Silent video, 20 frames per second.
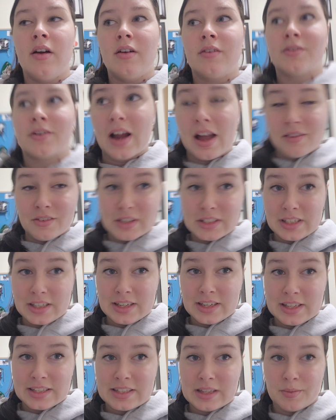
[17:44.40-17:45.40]
forever to
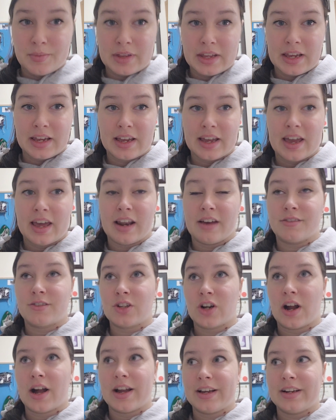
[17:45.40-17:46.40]
knit something, and I've
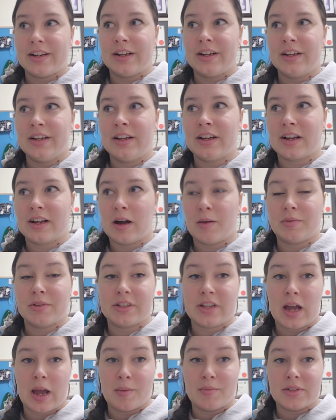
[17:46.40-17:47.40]
tried a couple
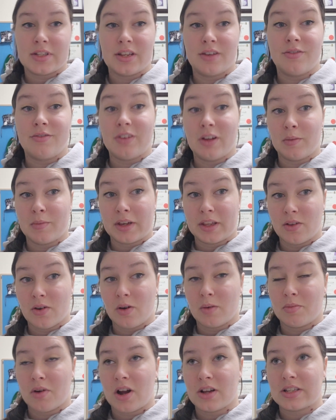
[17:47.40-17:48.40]
times filming the
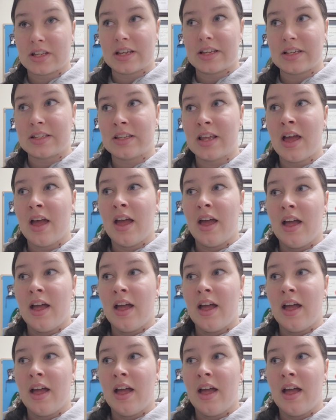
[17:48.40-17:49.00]
whole process,